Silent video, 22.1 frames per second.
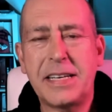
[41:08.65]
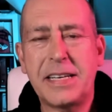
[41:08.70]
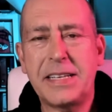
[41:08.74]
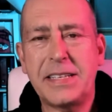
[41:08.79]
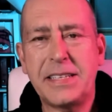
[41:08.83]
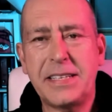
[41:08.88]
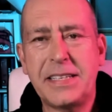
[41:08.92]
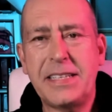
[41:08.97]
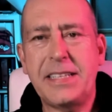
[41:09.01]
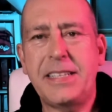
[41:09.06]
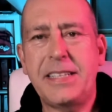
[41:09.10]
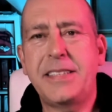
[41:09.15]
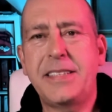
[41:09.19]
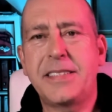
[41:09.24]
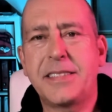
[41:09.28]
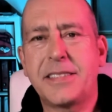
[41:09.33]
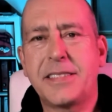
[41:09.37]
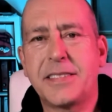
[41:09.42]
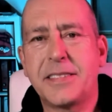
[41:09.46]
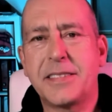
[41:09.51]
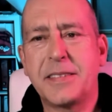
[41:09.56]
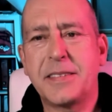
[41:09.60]
It
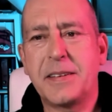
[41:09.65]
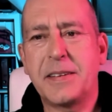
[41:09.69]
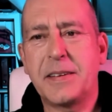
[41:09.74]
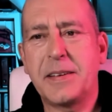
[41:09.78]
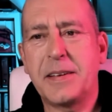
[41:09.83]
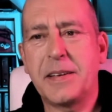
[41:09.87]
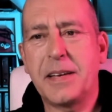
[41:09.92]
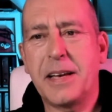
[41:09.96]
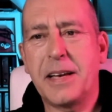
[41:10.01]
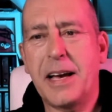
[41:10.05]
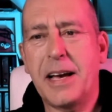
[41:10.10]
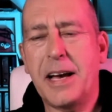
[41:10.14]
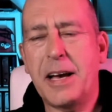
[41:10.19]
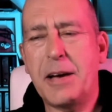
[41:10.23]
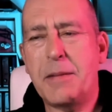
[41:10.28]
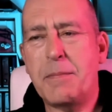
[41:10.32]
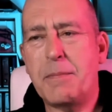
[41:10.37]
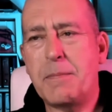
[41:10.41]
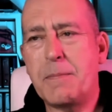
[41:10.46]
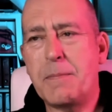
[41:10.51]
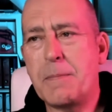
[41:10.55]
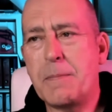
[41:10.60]
needs
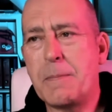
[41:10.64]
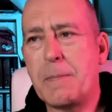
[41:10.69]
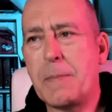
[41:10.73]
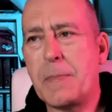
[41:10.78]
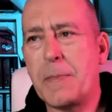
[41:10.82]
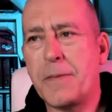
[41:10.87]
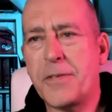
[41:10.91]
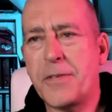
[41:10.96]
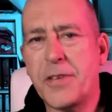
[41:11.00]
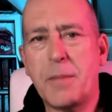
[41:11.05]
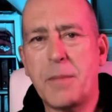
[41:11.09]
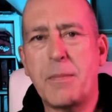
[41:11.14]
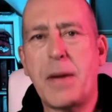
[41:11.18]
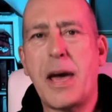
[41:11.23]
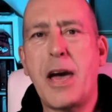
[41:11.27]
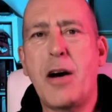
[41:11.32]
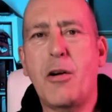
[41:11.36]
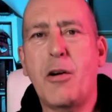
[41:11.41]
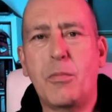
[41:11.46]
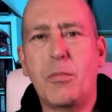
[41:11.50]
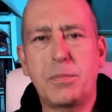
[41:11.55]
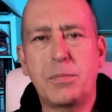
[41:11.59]
some
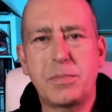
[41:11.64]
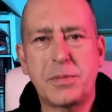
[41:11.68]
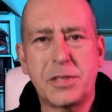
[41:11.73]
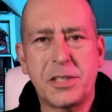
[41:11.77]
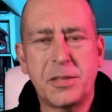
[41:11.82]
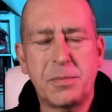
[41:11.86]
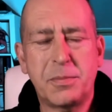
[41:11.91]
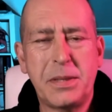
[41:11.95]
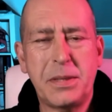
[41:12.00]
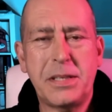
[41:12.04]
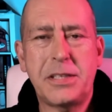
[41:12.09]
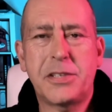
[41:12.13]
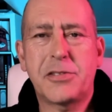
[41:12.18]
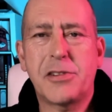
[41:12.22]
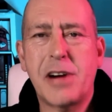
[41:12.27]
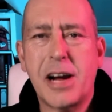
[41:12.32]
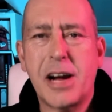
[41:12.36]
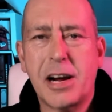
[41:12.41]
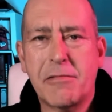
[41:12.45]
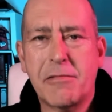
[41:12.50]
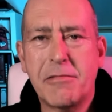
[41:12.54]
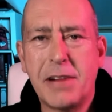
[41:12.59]
help to be
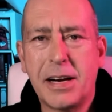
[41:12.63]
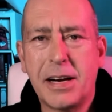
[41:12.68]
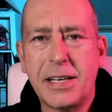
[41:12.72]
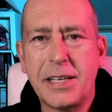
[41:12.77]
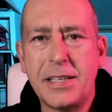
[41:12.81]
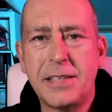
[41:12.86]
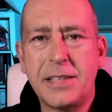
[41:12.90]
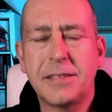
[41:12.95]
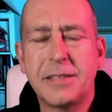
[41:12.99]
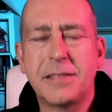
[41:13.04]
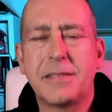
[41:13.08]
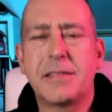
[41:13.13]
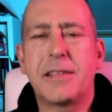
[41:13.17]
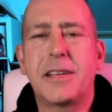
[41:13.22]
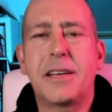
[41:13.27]
track ready.